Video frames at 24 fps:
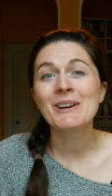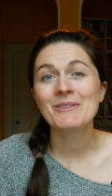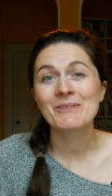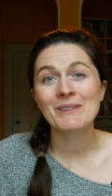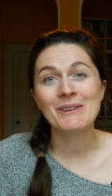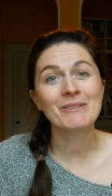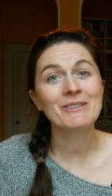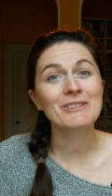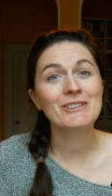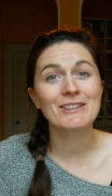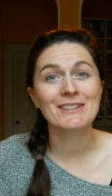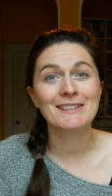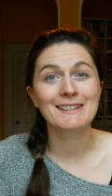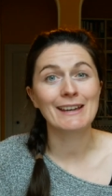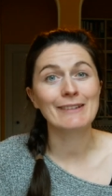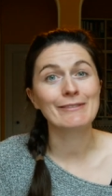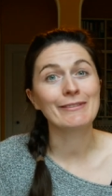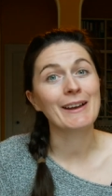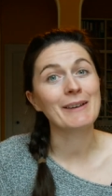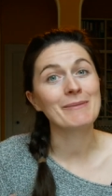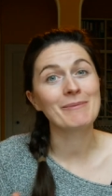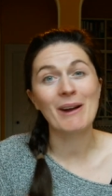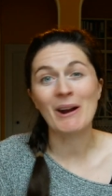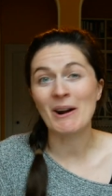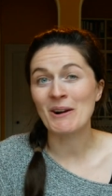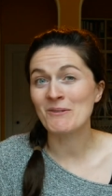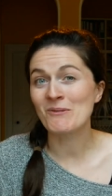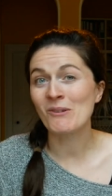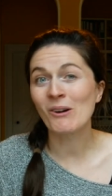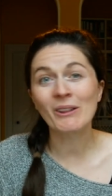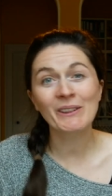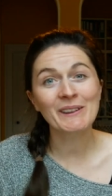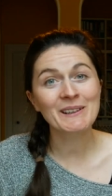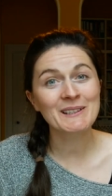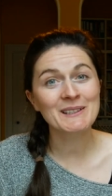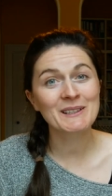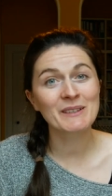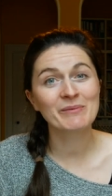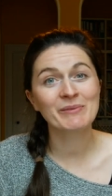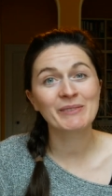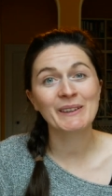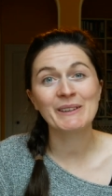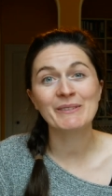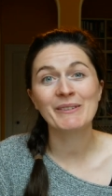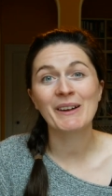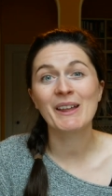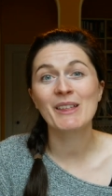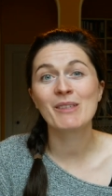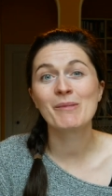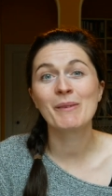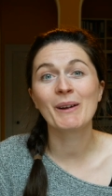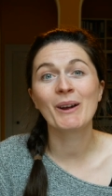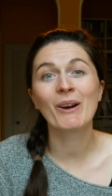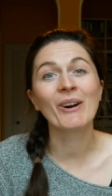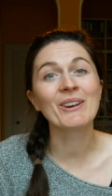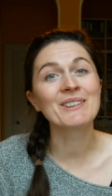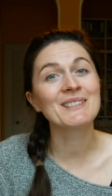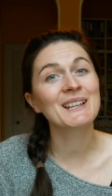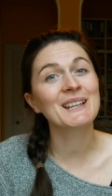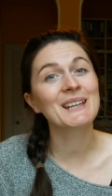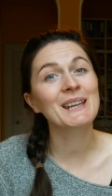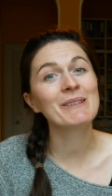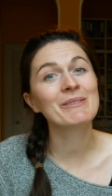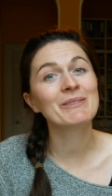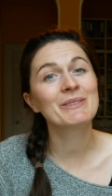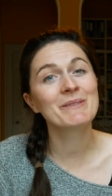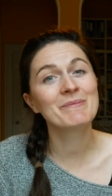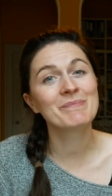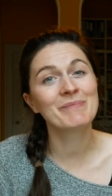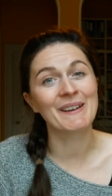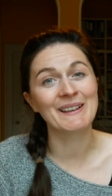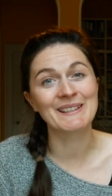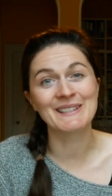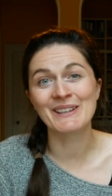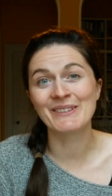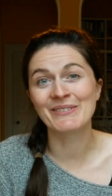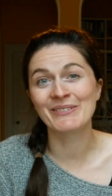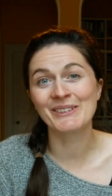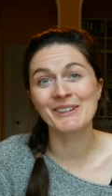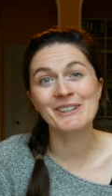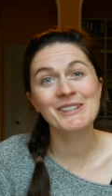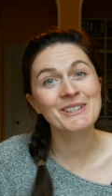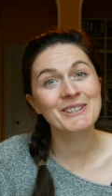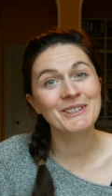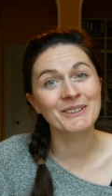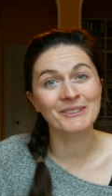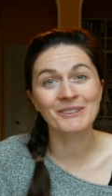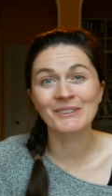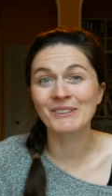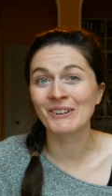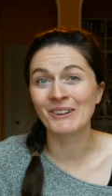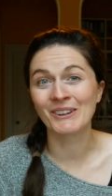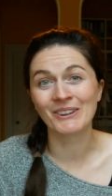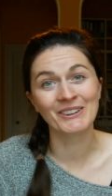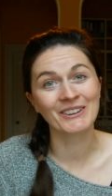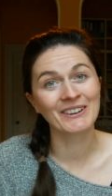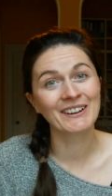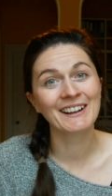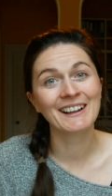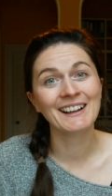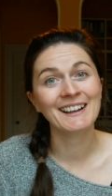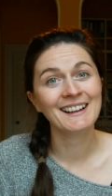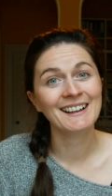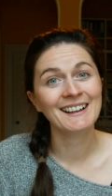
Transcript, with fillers: we will just give him our wallets to play with because it keeps him busy for so long.